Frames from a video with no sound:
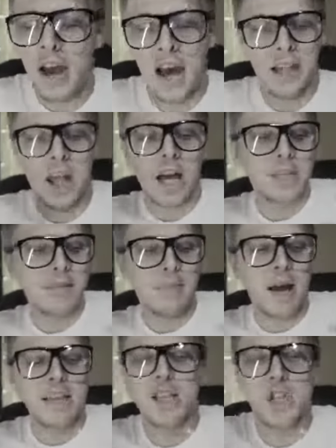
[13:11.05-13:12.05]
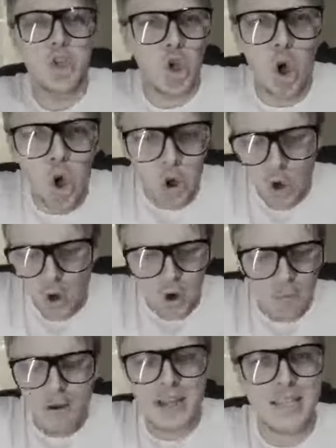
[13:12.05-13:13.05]
I lost my soul or
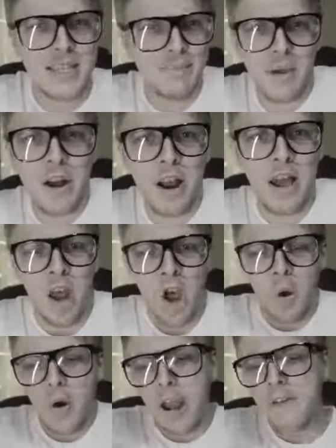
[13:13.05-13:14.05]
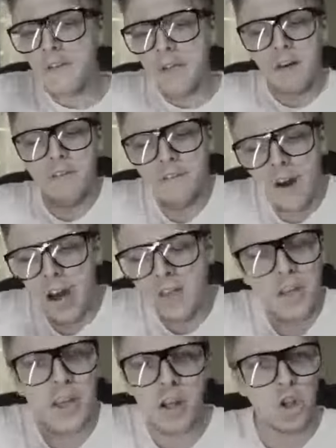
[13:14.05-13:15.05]
my spirit. Whatever the fuck
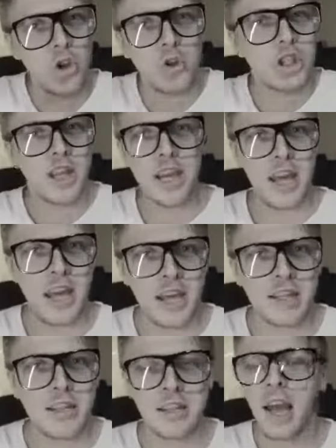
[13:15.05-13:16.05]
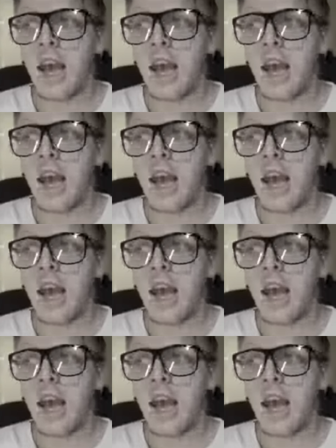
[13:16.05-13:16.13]
the illusion is,